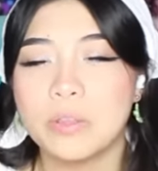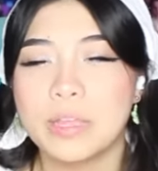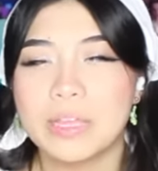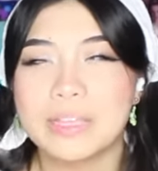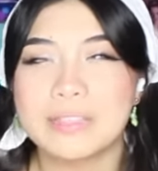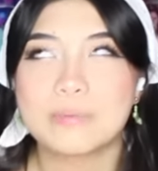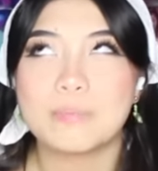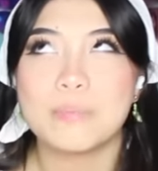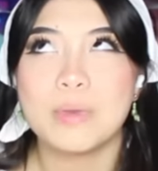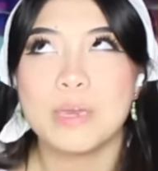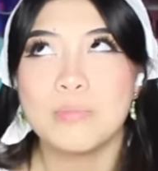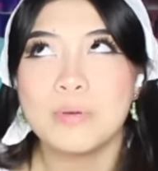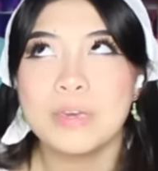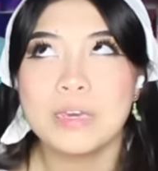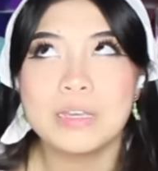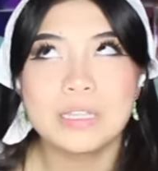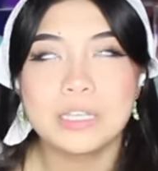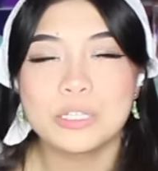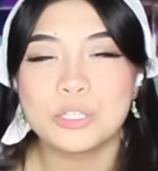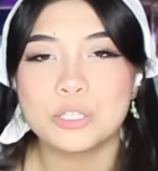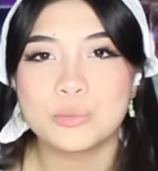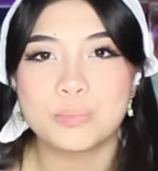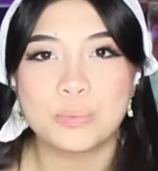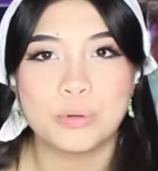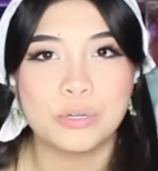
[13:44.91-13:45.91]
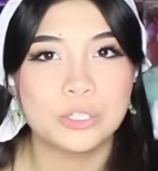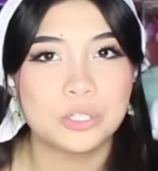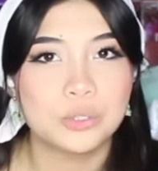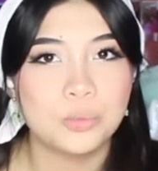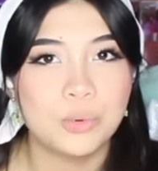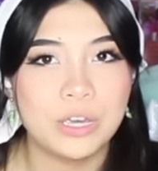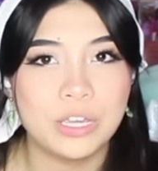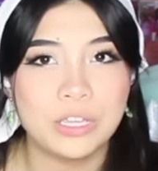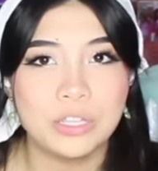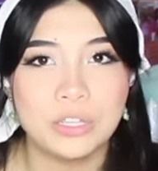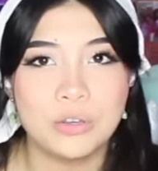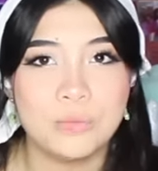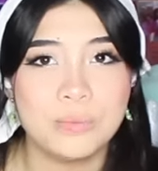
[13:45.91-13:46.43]
Like, maybe because I just push
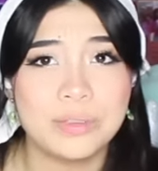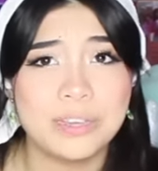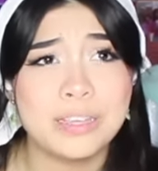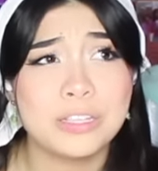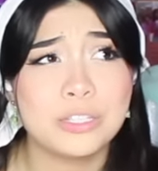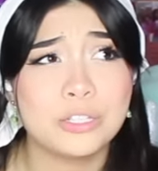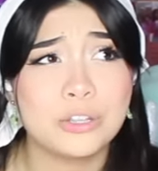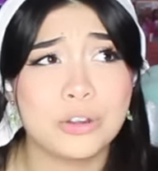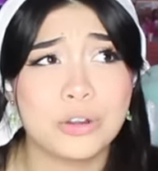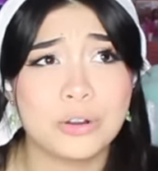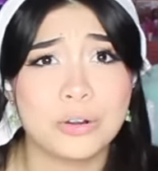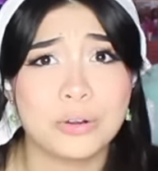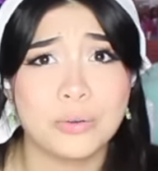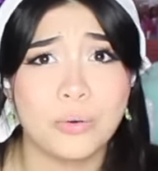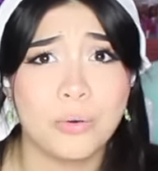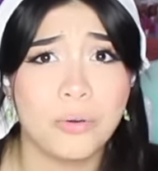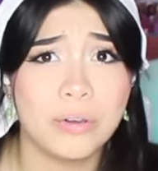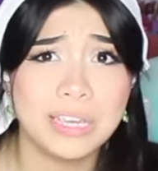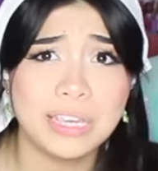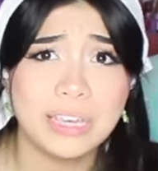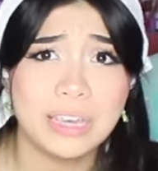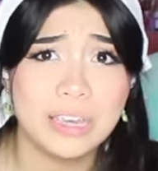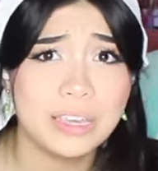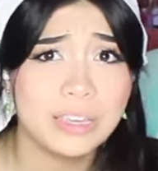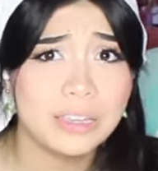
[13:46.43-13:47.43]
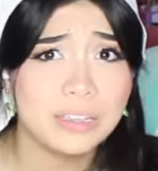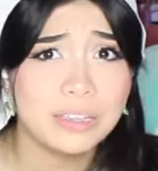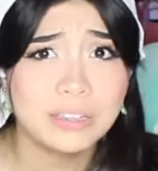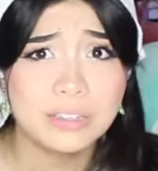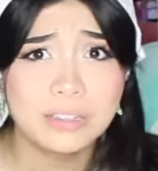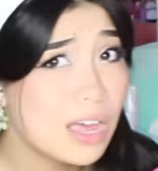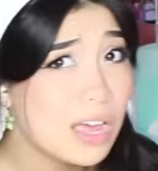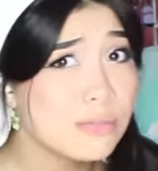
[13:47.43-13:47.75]
away you because you're annoying.